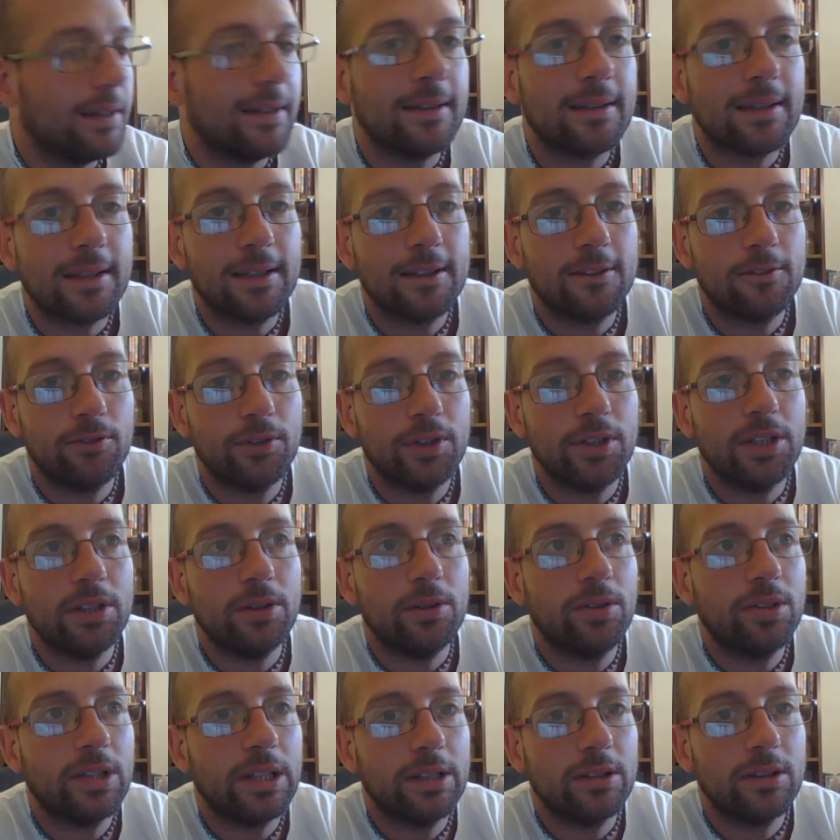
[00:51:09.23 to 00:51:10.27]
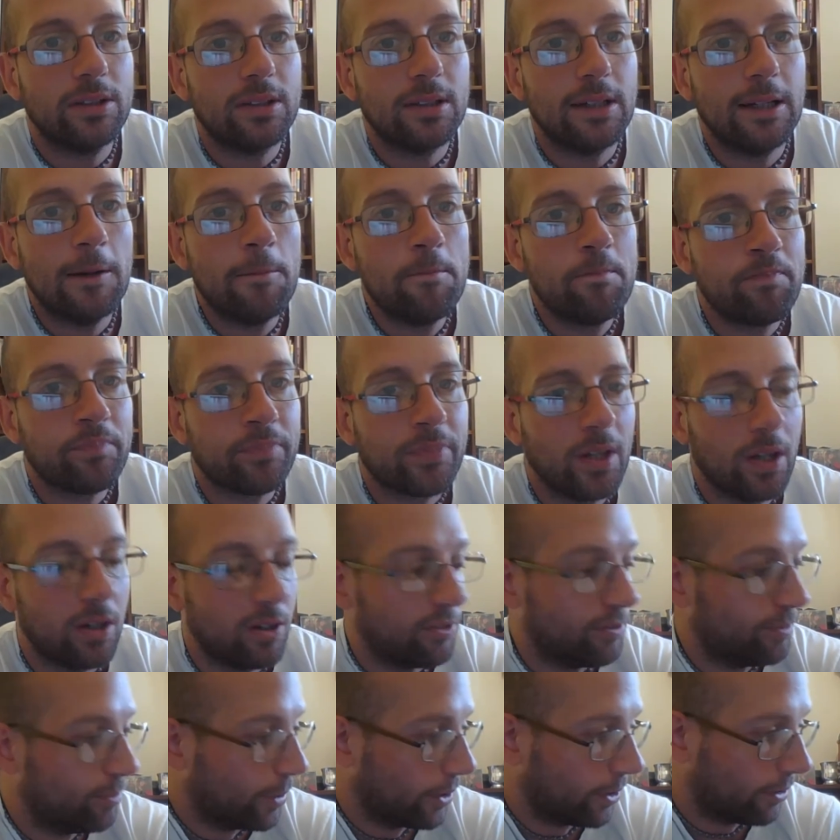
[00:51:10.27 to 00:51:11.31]
as that's the new centre
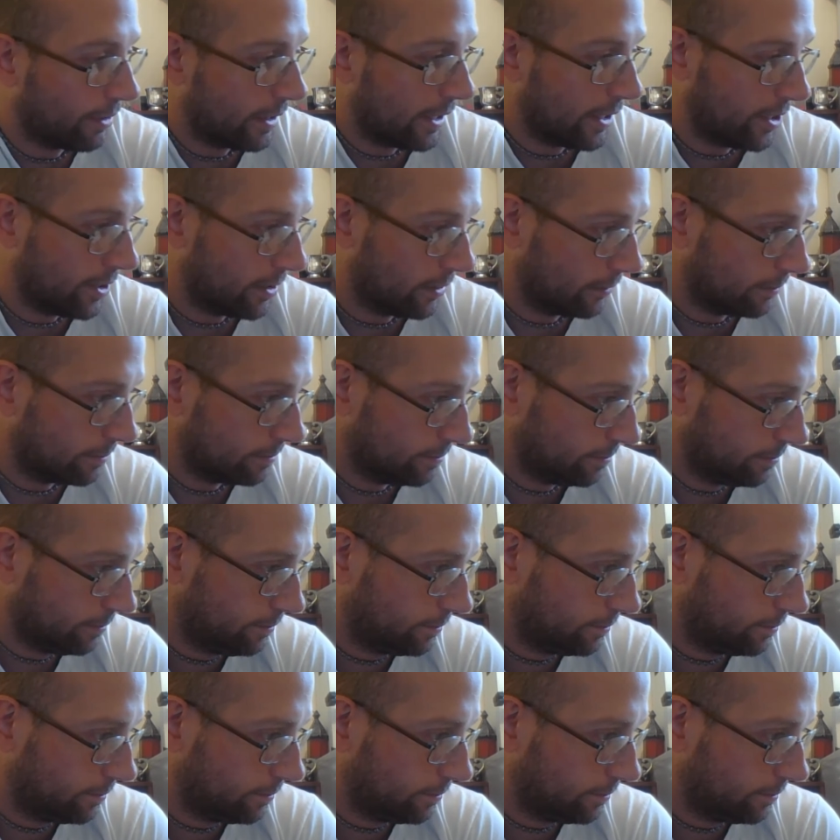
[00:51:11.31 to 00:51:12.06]
of progression.